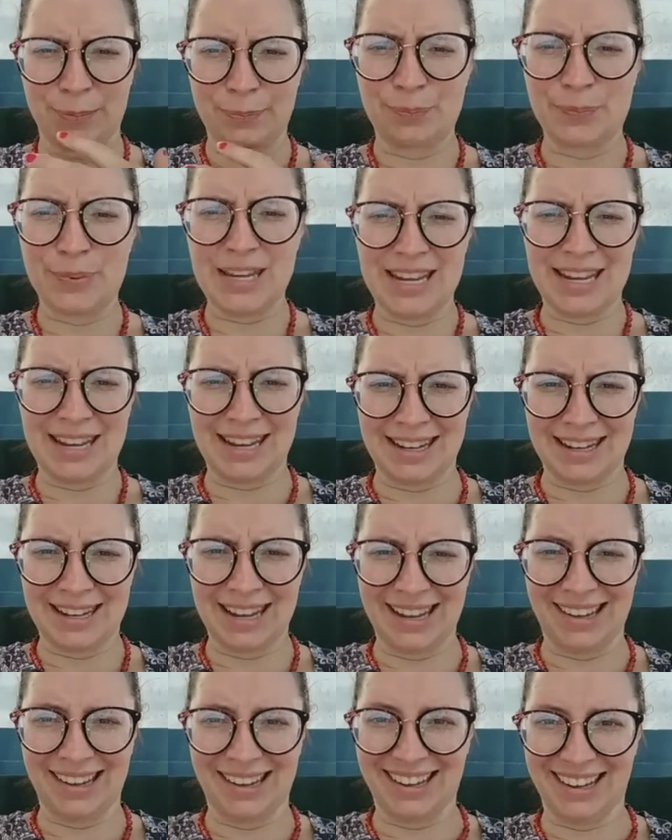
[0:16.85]
Being
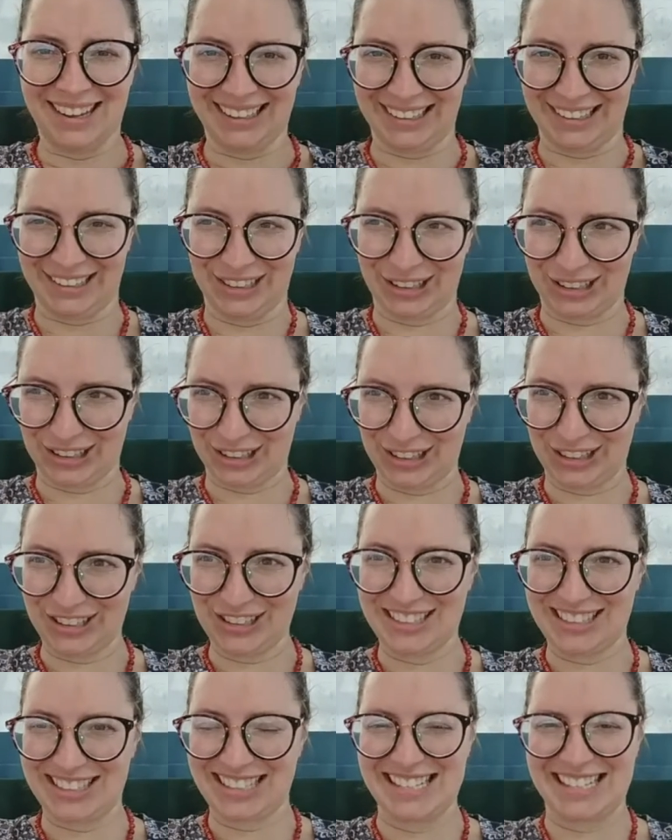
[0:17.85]
here
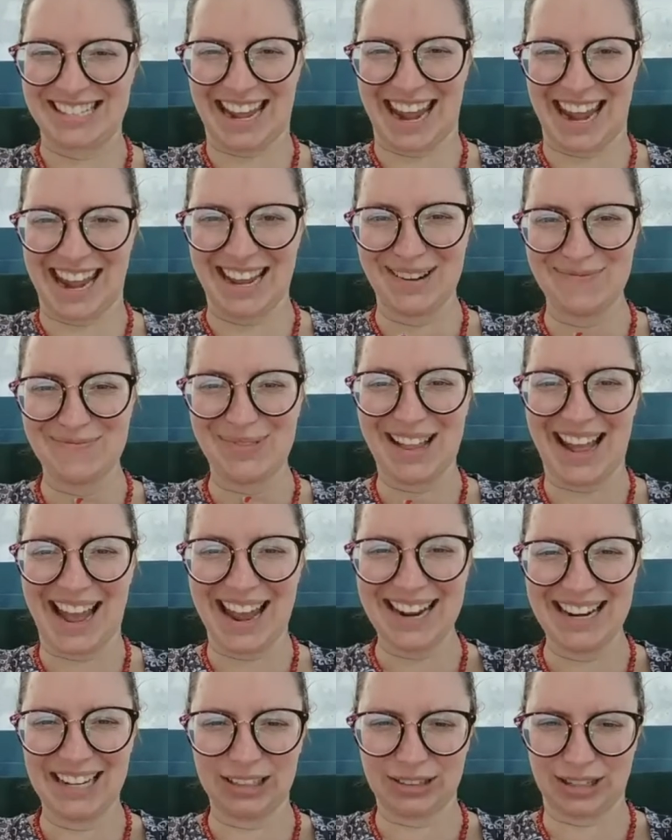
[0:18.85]
today in
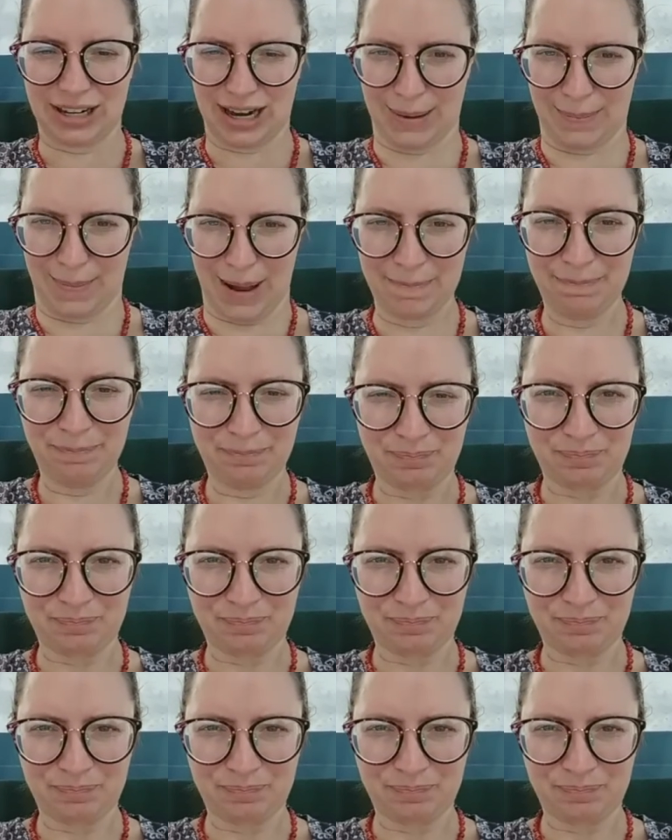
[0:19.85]
Playa del Carmen